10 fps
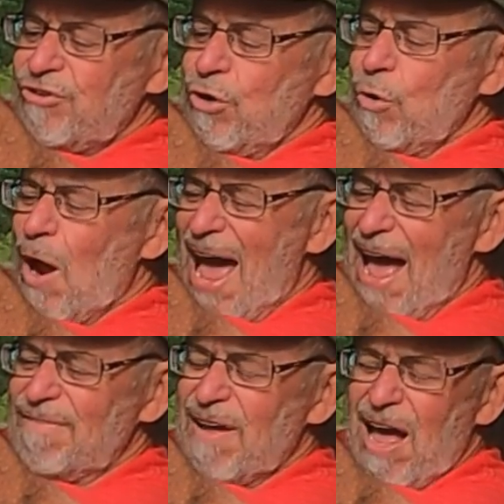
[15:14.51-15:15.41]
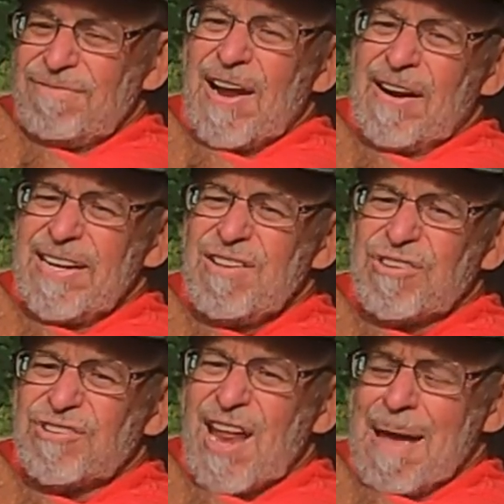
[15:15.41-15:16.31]
to have a very
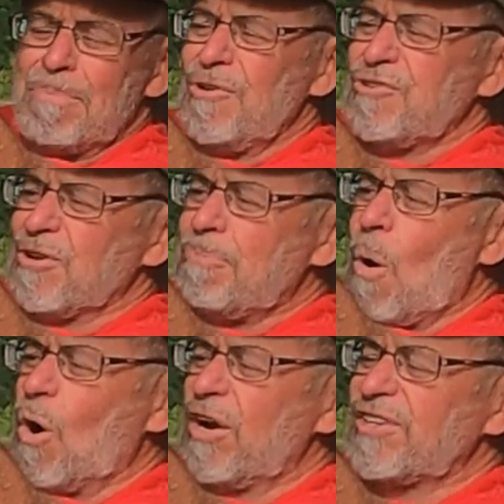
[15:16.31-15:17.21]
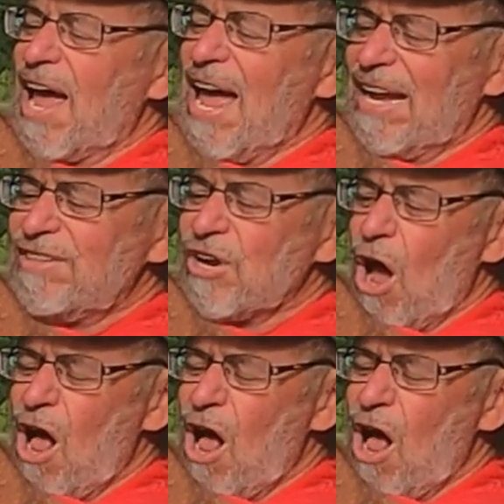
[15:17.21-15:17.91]
stable support and to